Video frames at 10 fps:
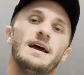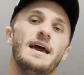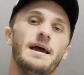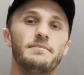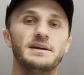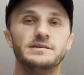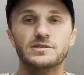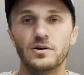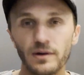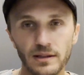and be
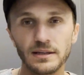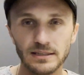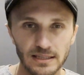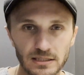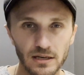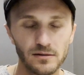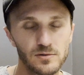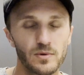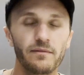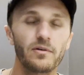so in the details
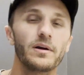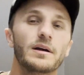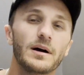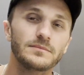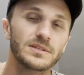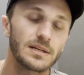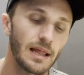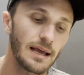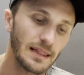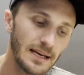whenever it comes to
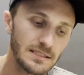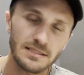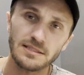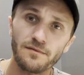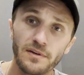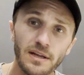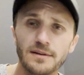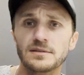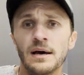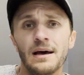like lessons and videos,